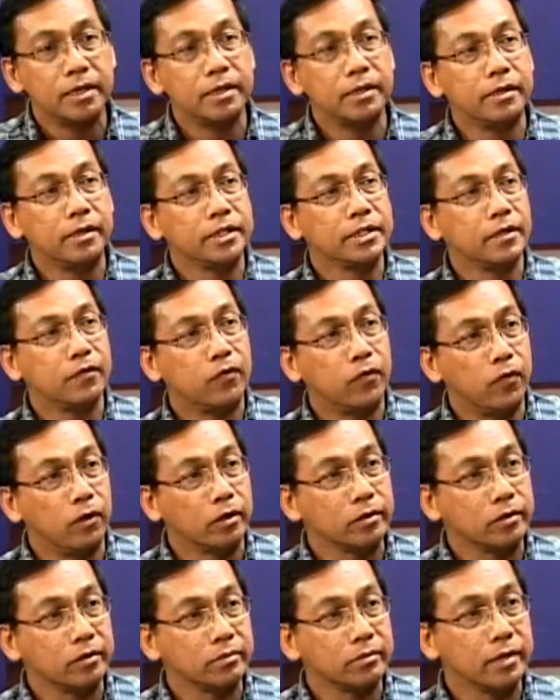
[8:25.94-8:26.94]
there's a
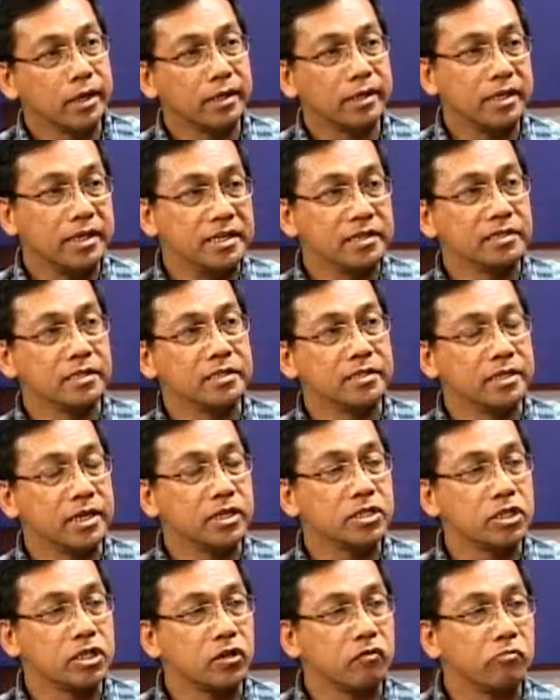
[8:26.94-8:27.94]
fault at the eastern
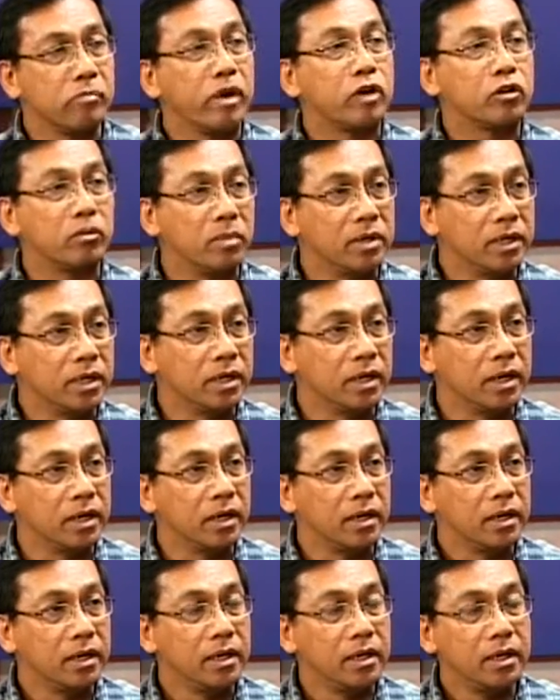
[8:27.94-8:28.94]
section of Metro Manila
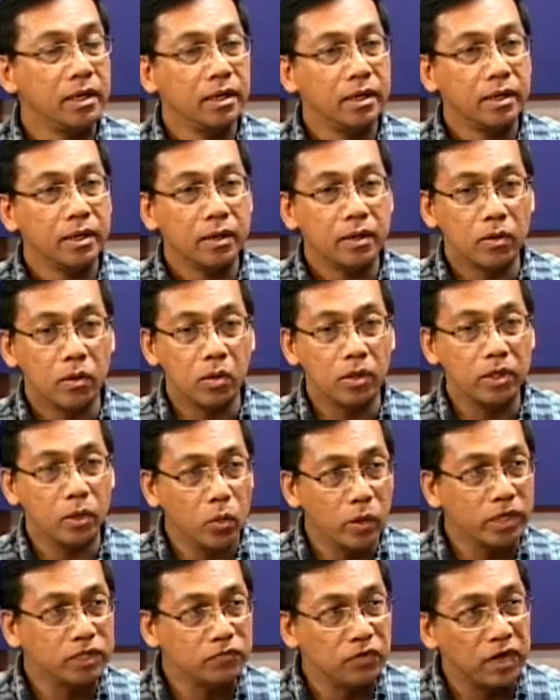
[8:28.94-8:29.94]
called the
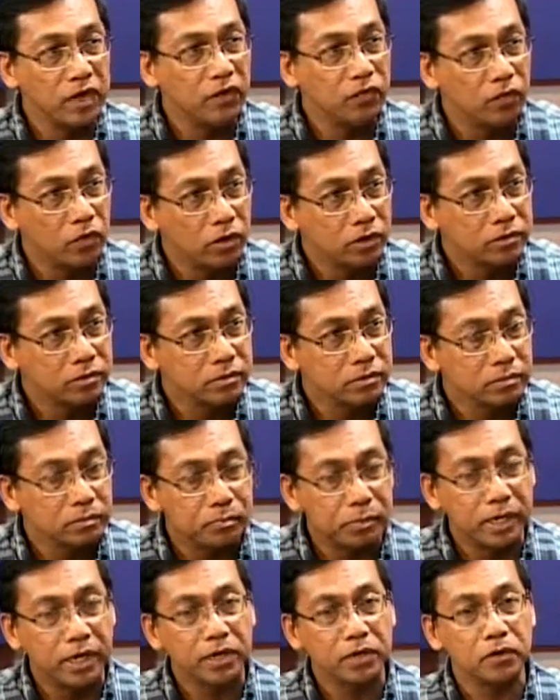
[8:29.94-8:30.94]
West Valley Fault,
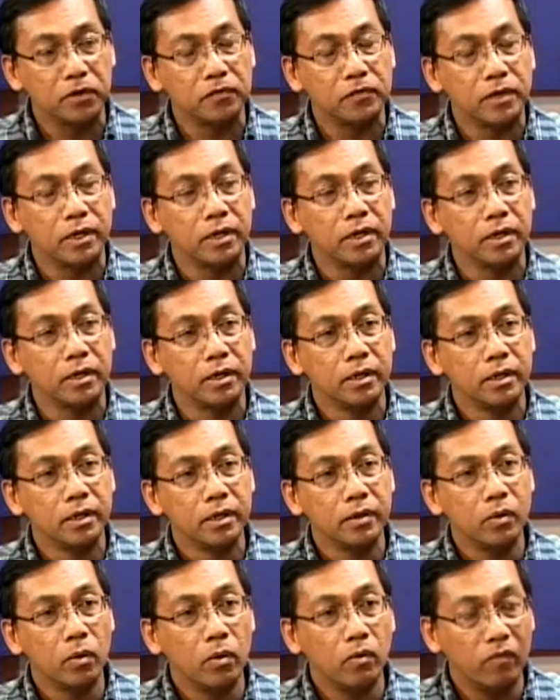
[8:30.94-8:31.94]
part of the
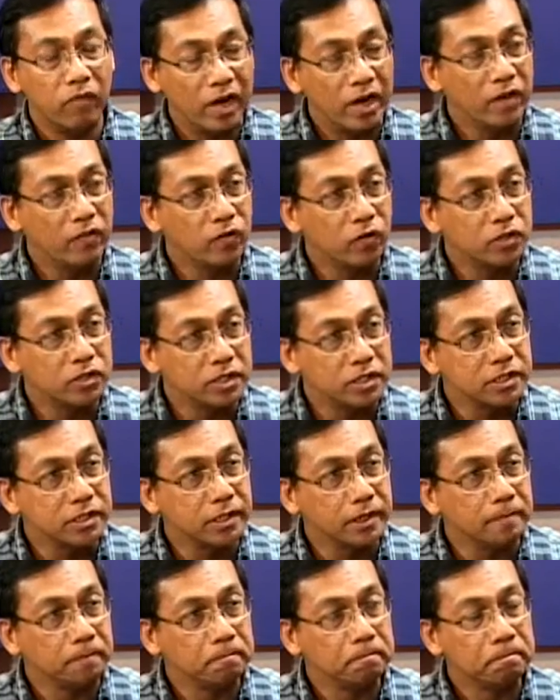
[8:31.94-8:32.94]
Valley Fault
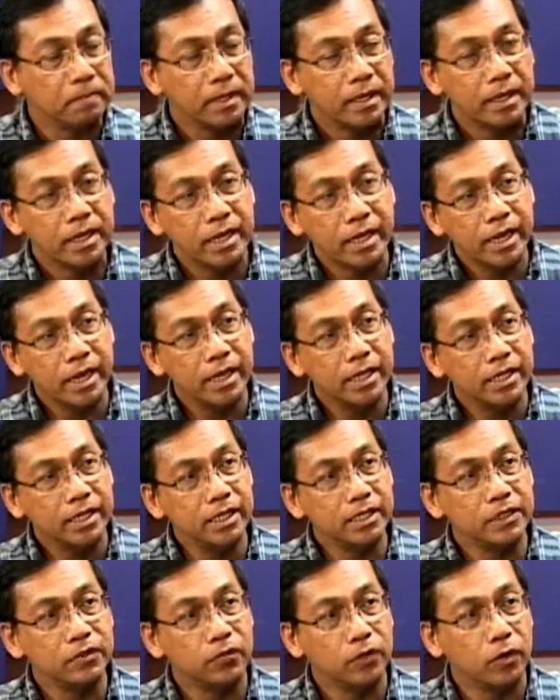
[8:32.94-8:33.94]
system, and
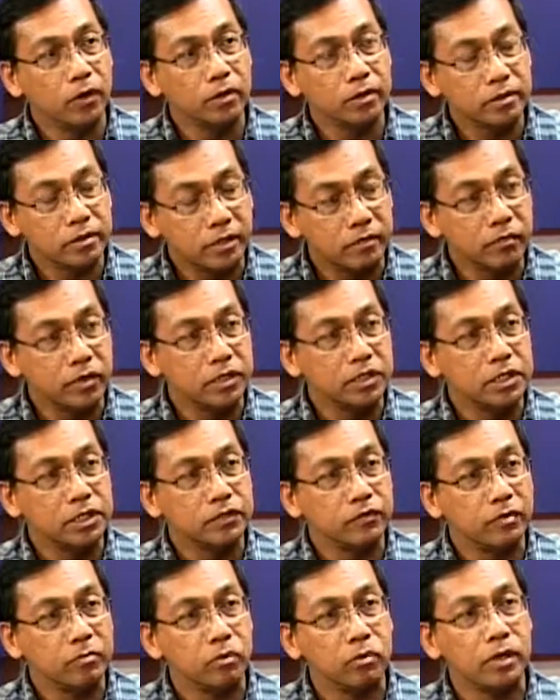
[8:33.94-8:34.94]
this fault
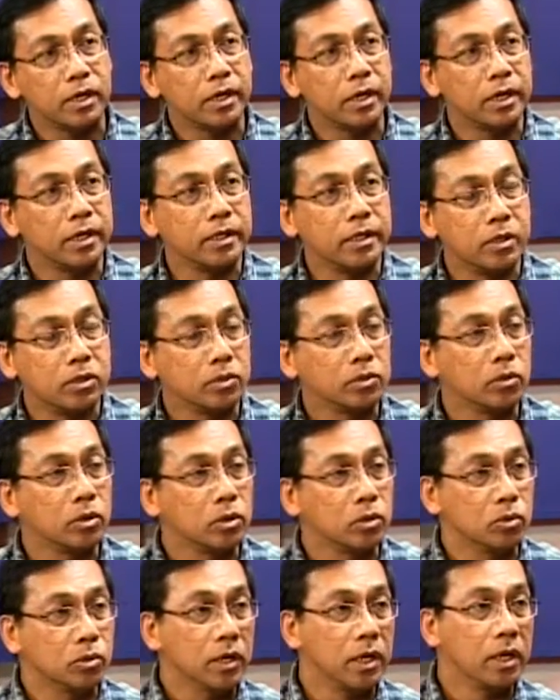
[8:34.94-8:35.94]
traverses from Bulacan down to
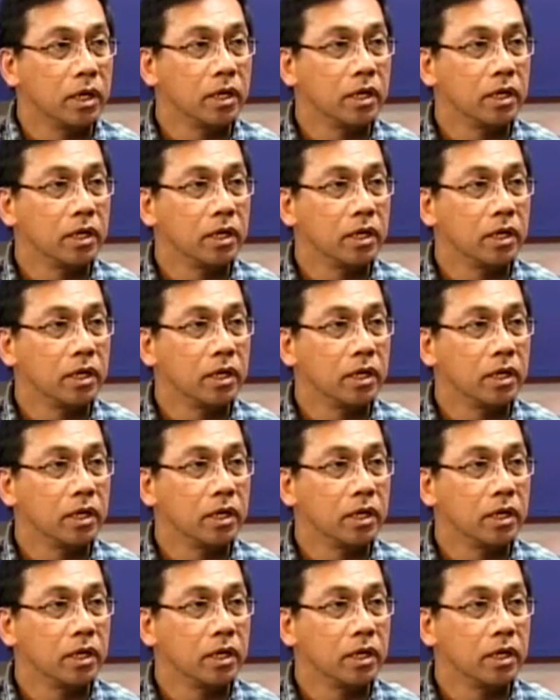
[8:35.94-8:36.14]
Laguna.